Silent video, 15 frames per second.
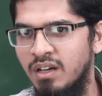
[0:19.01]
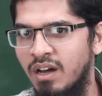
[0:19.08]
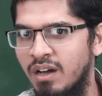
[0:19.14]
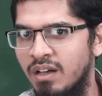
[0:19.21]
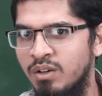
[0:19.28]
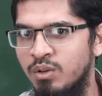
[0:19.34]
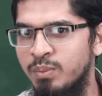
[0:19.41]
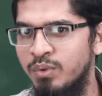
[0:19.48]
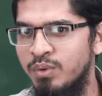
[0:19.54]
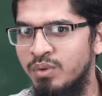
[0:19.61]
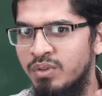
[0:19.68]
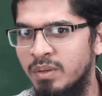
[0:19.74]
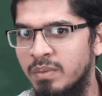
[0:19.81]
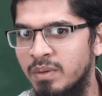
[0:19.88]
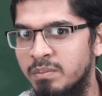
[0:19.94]
I hope you
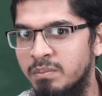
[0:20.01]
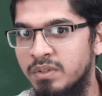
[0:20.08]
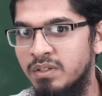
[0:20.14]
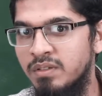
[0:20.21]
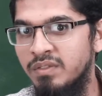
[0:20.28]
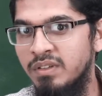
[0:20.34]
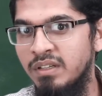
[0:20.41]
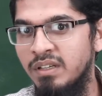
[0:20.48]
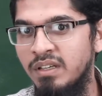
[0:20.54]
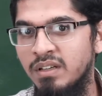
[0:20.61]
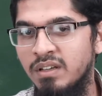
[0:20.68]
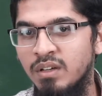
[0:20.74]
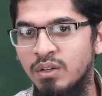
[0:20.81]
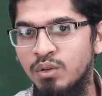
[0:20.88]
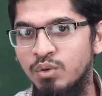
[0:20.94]
remember
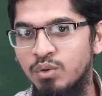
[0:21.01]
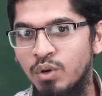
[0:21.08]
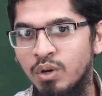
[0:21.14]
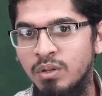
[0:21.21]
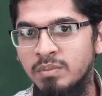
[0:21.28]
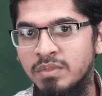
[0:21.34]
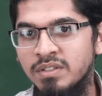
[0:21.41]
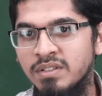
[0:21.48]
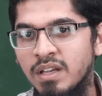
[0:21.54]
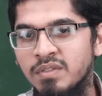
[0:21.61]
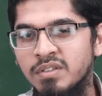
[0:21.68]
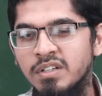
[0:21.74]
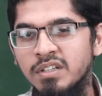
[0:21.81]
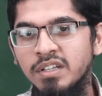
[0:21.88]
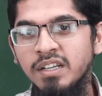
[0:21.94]
you all must have
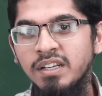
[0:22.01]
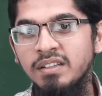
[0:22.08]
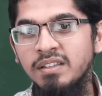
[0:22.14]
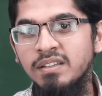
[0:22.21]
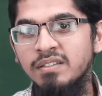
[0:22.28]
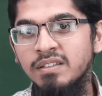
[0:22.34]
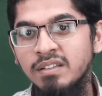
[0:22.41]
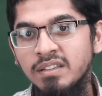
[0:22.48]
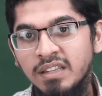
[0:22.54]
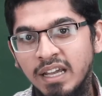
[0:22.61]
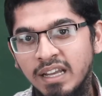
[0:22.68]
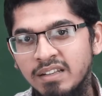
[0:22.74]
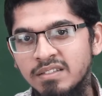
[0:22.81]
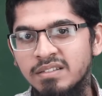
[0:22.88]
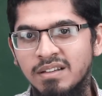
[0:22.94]
studied this in
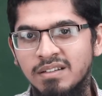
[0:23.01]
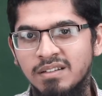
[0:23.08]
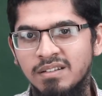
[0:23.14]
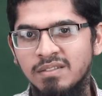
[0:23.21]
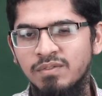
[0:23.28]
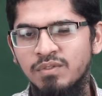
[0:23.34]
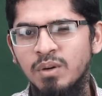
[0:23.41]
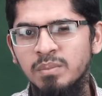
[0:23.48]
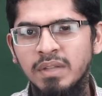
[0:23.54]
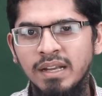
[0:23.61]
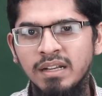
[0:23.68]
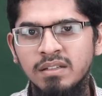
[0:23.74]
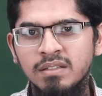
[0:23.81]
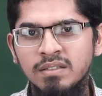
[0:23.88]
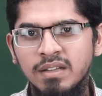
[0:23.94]
ninth standard. From
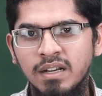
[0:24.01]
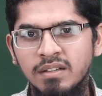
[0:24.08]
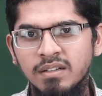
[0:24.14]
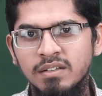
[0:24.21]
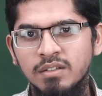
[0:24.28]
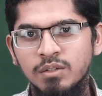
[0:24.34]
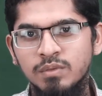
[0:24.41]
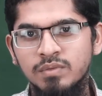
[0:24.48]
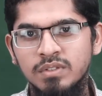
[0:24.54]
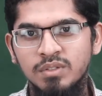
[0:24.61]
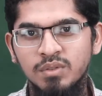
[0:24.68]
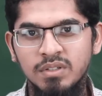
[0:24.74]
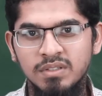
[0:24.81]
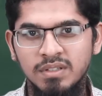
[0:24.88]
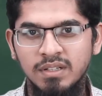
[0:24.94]
ninth standard onwards
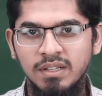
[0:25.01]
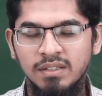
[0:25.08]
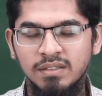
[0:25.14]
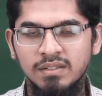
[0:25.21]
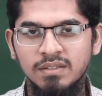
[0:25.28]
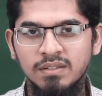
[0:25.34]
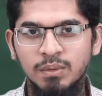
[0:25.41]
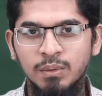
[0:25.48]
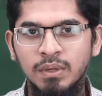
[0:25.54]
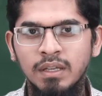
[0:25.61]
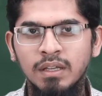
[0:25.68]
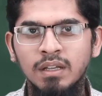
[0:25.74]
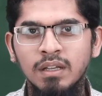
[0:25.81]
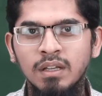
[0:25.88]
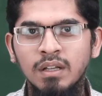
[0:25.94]
you are studying this, okay?